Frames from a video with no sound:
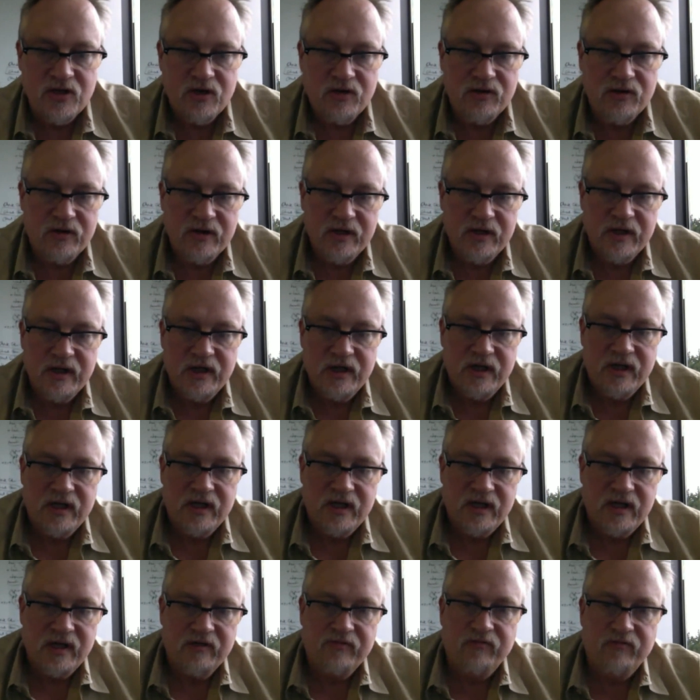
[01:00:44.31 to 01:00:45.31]
So
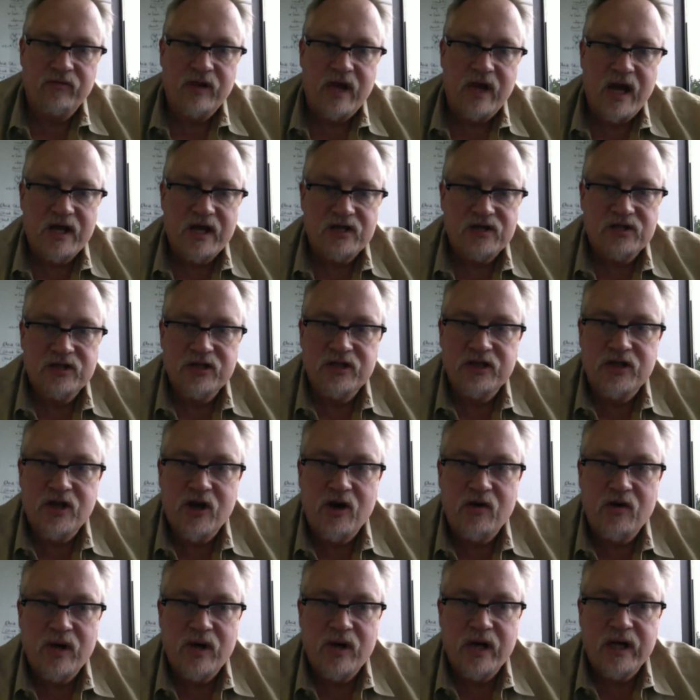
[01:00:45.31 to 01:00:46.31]
if we
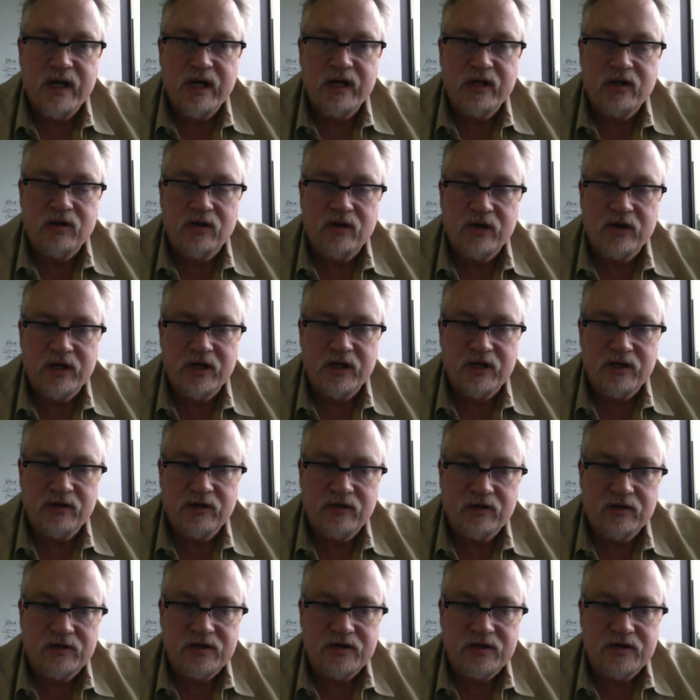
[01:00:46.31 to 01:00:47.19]
actually go in and look